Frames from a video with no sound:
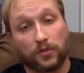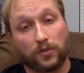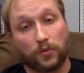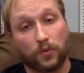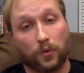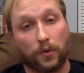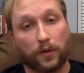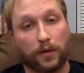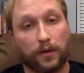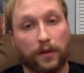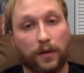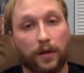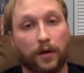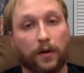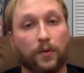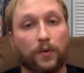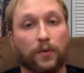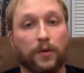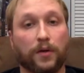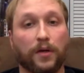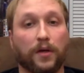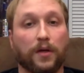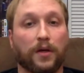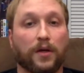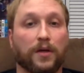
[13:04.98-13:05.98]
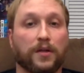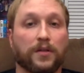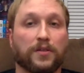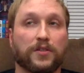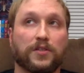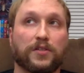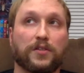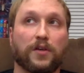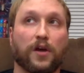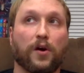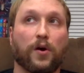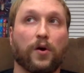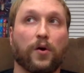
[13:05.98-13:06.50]
story, though.
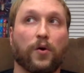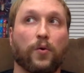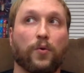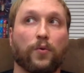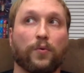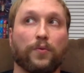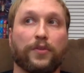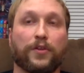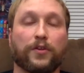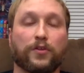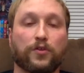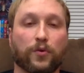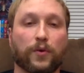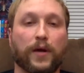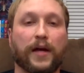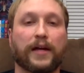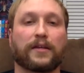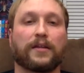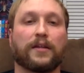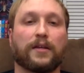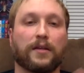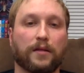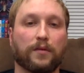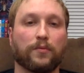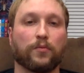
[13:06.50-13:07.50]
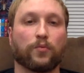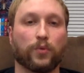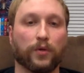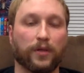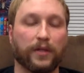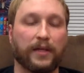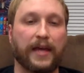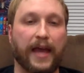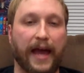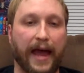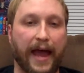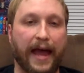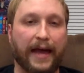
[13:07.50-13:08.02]
So the directing
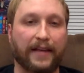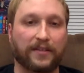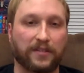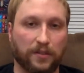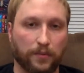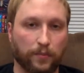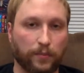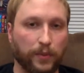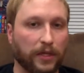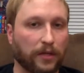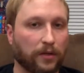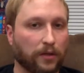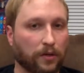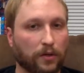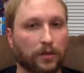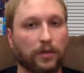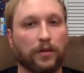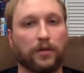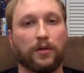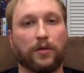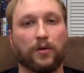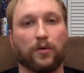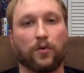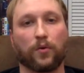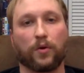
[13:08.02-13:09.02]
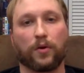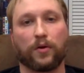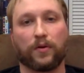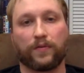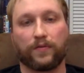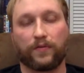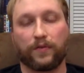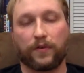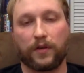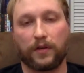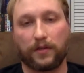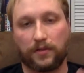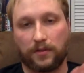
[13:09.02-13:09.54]
really has to be good in order
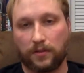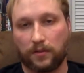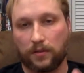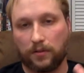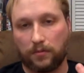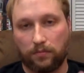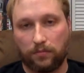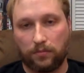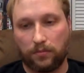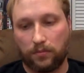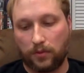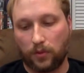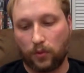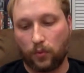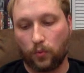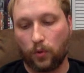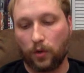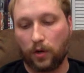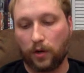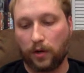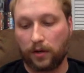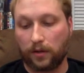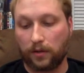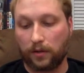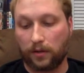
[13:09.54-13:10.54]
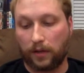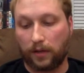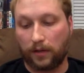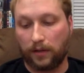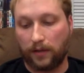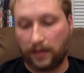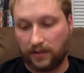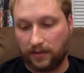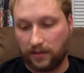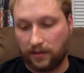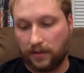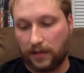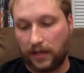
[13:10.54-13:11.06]
for it to work. And
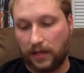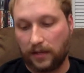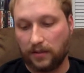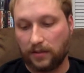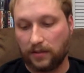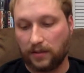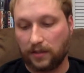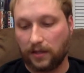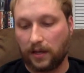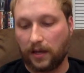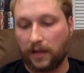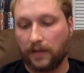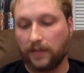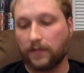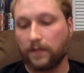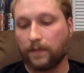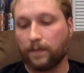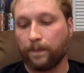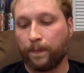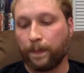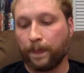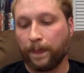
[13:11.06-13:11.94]
that is the case.